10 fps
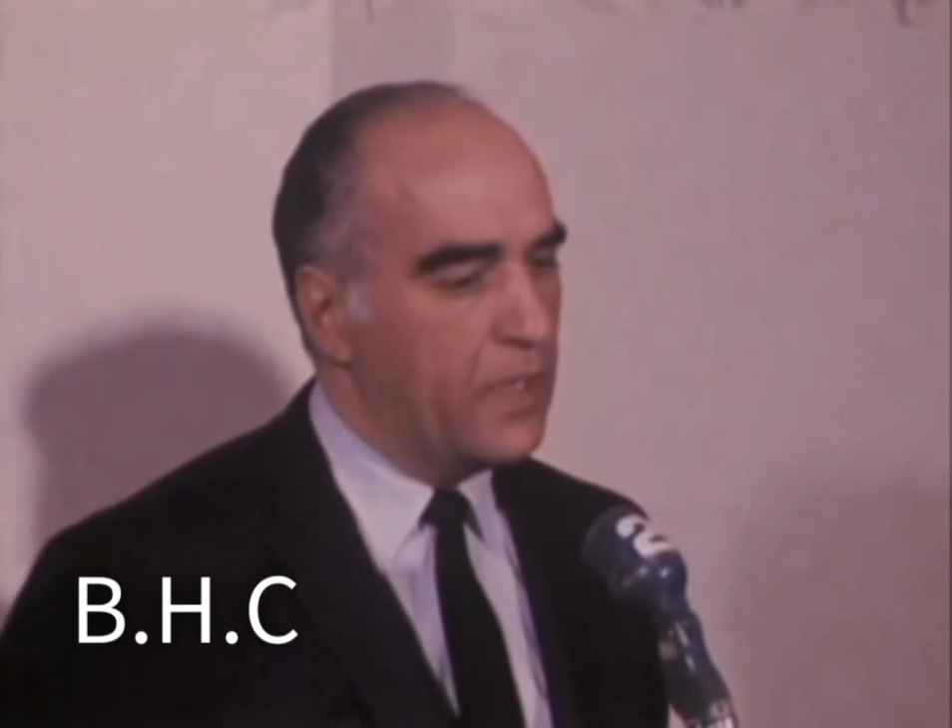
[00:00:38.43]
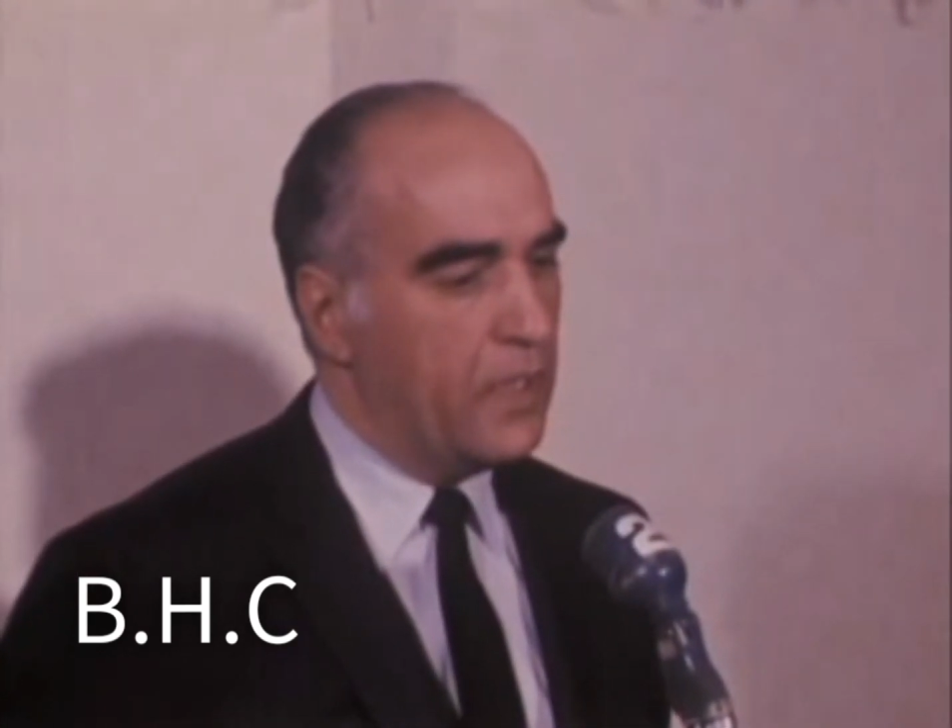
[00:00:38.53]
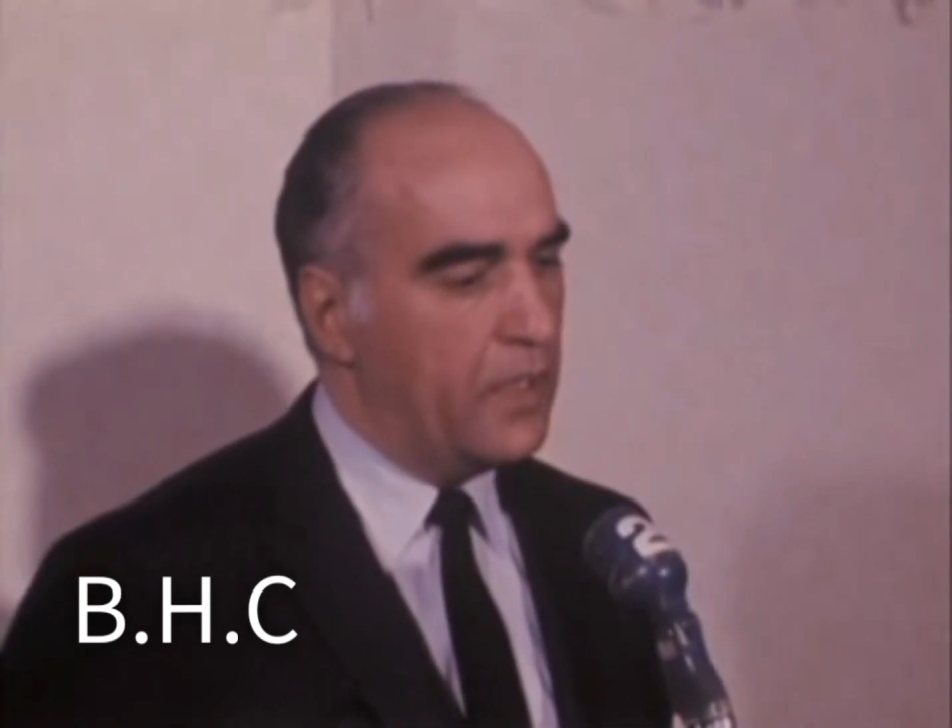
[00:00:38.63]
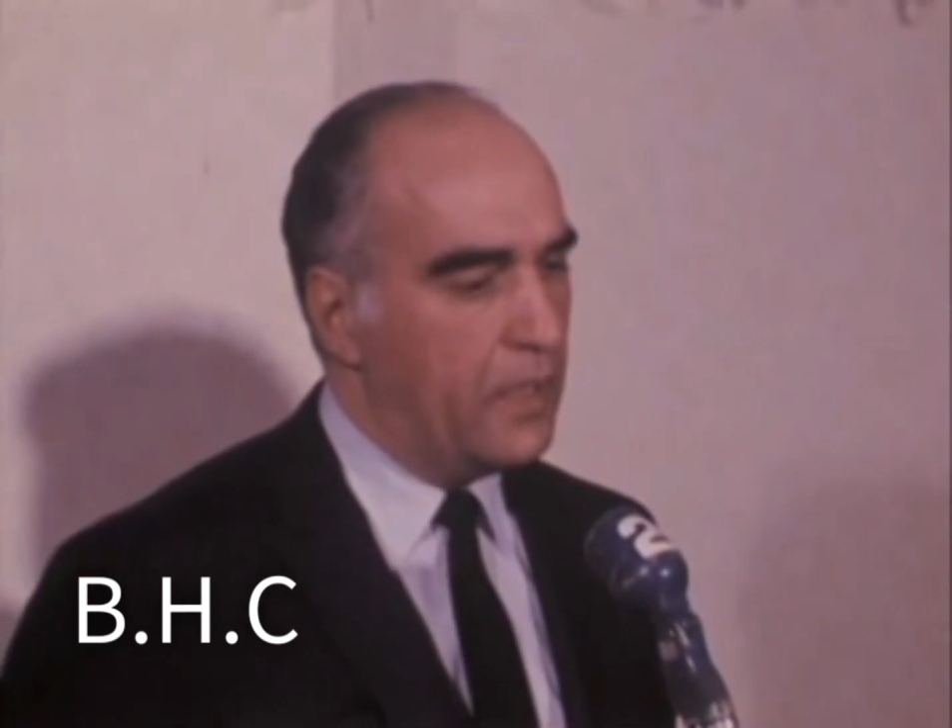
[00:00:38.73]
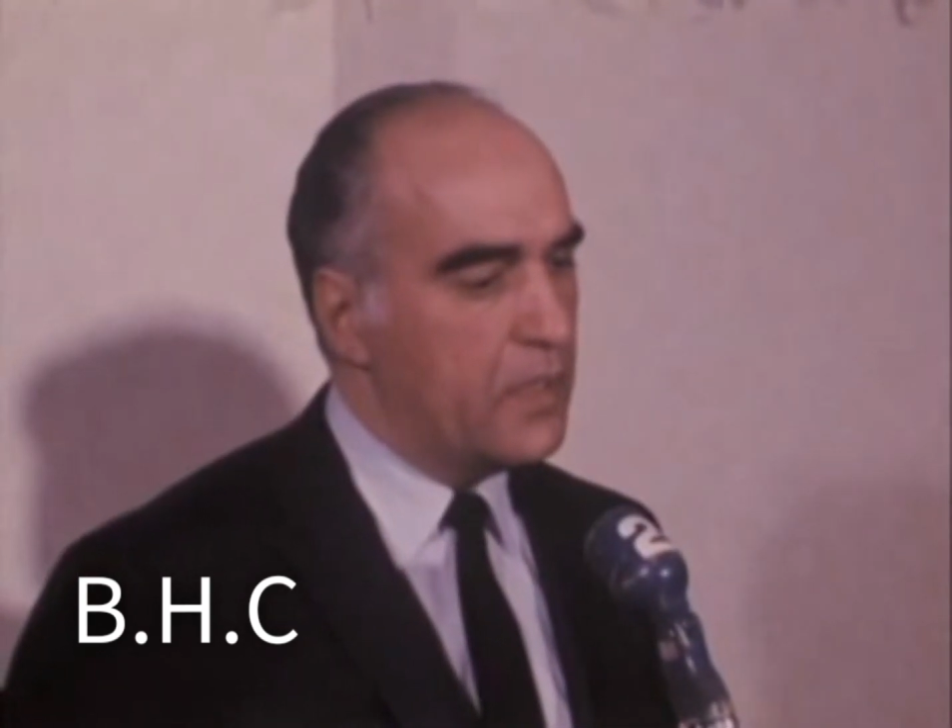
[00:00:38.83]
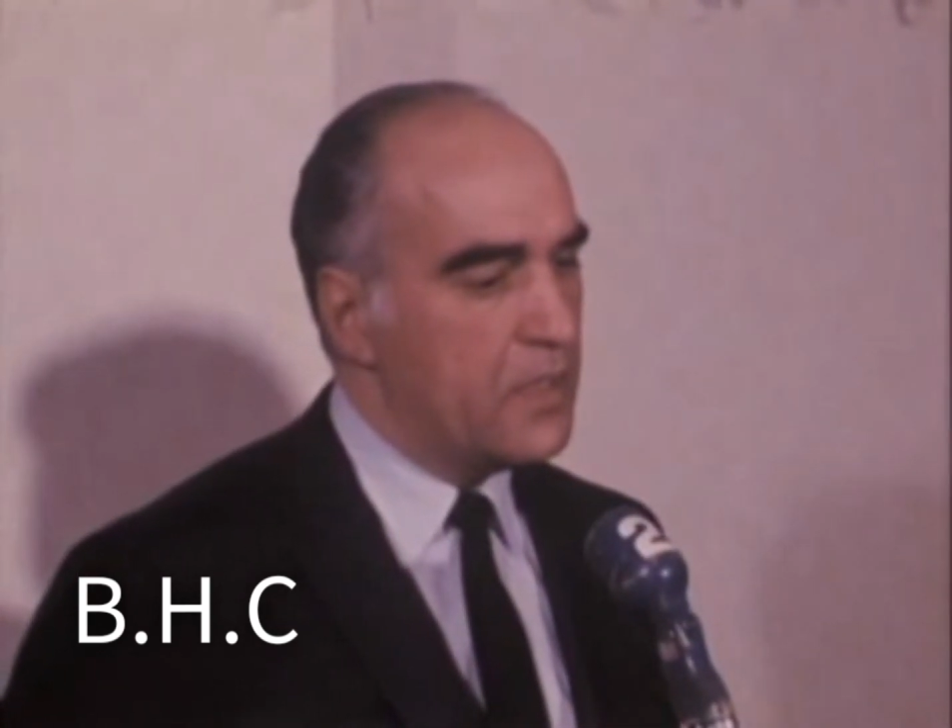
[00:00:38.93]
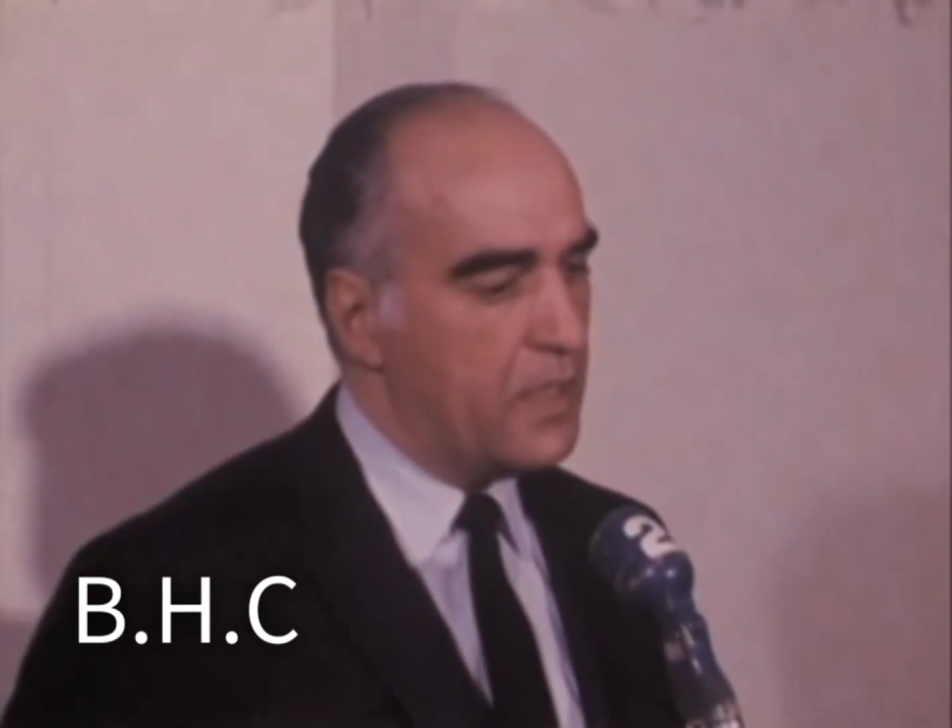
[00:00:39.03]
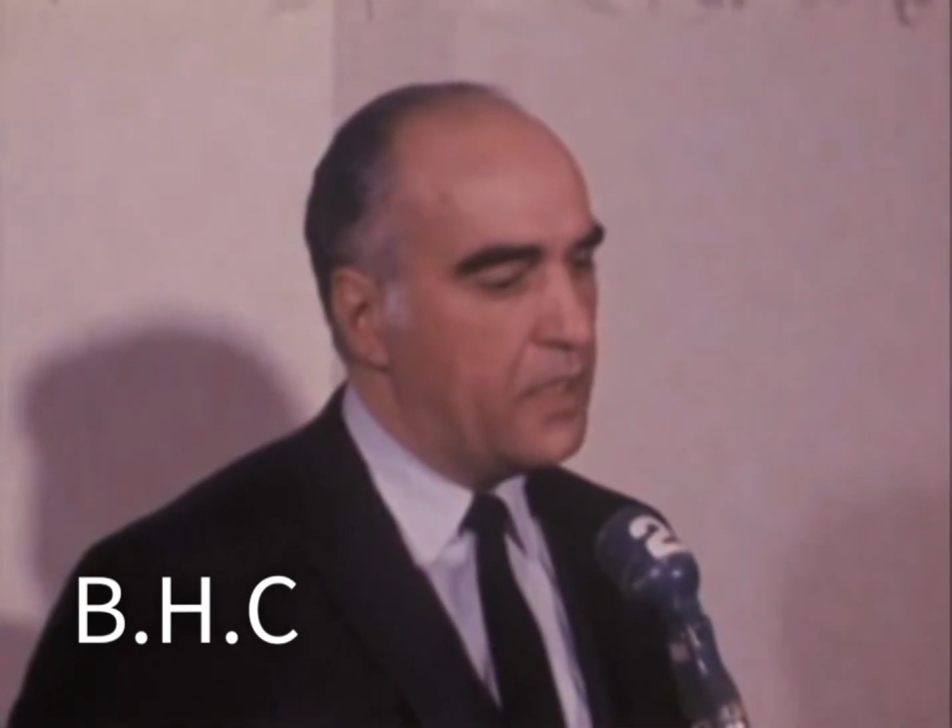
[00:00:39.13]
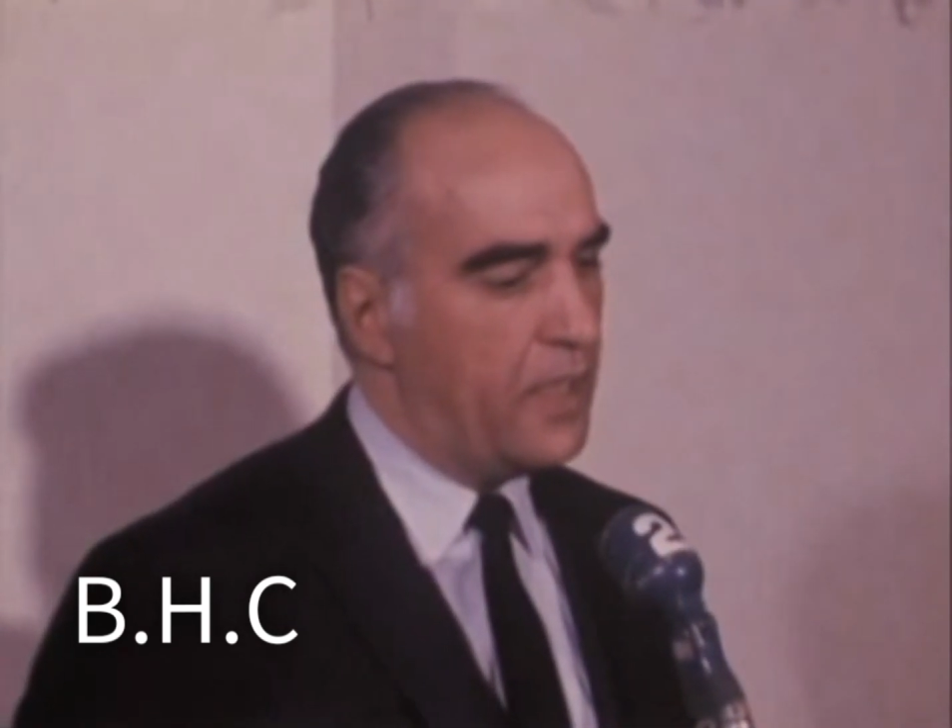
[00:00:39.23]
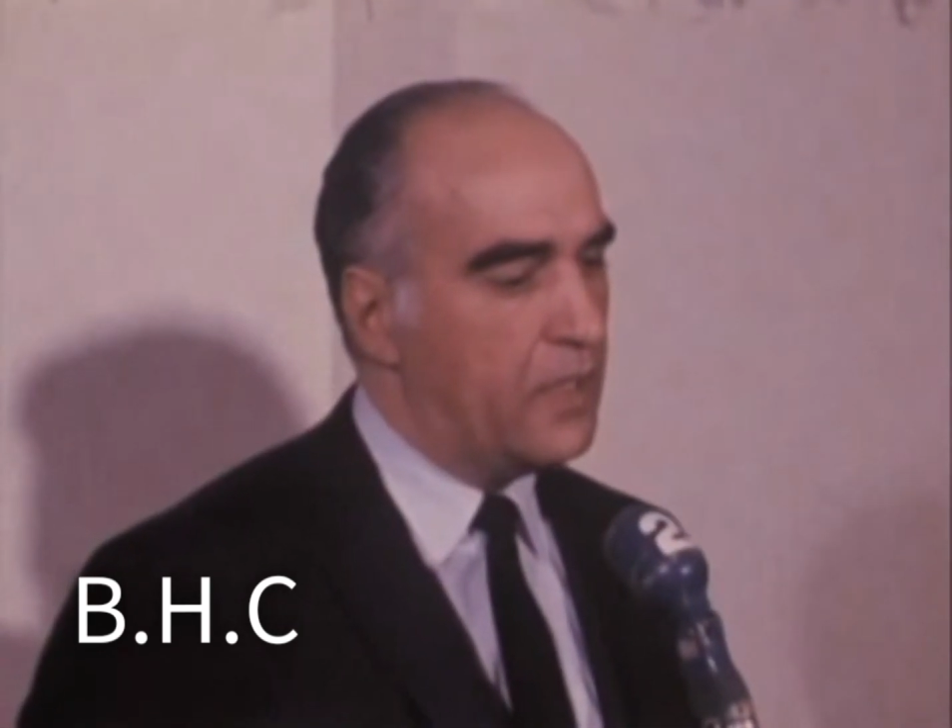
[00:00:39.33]
I can
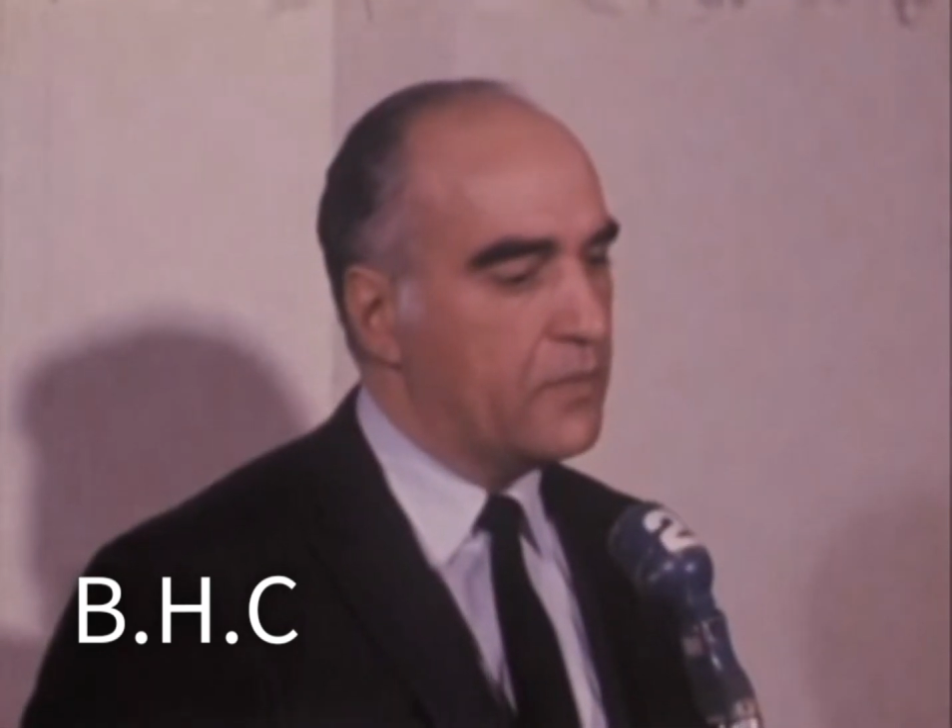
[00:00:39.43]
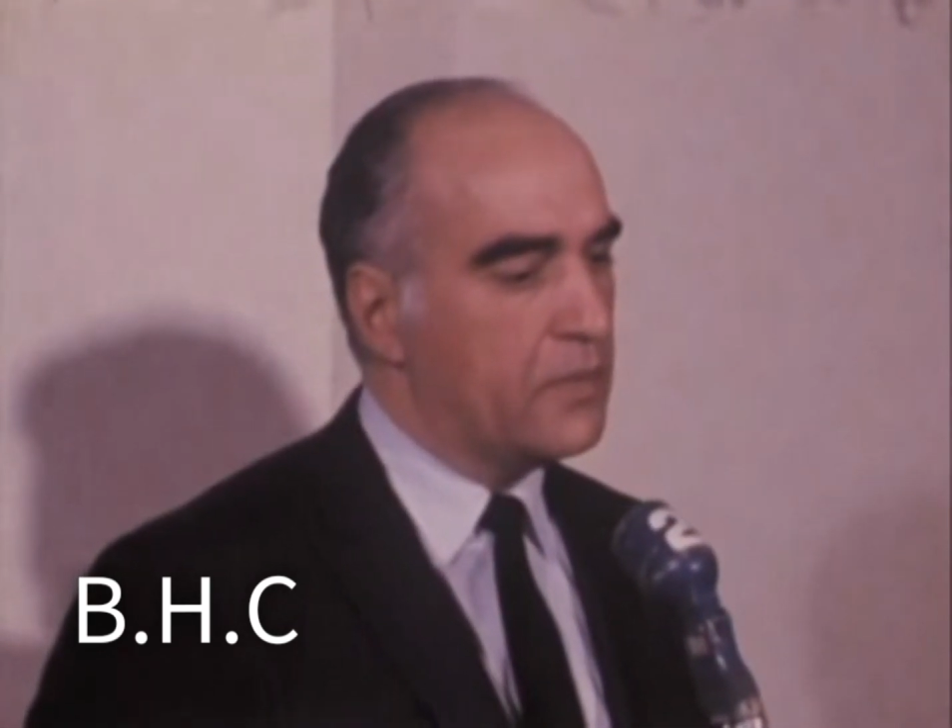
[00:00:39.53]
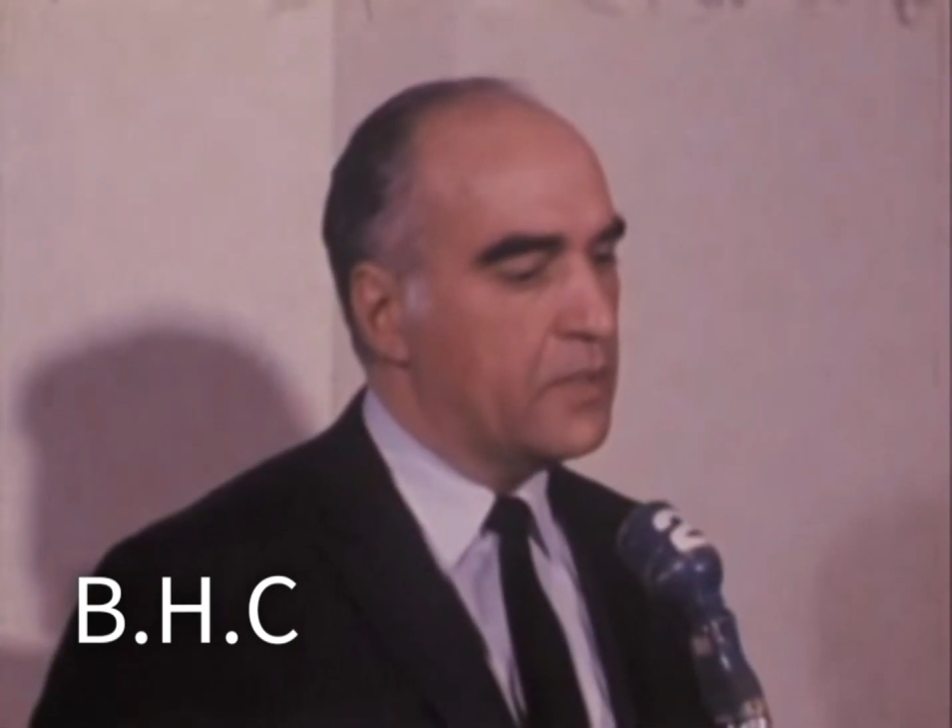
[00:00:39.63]
say that